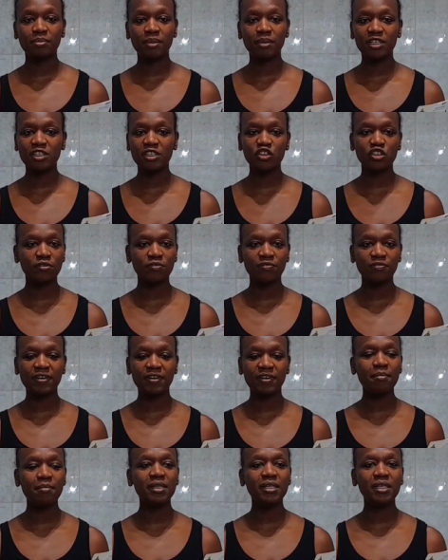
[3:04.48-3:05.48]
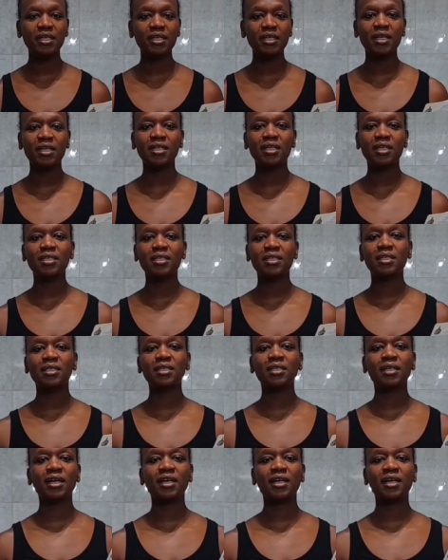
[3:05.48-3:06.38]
Belgian family and then uh,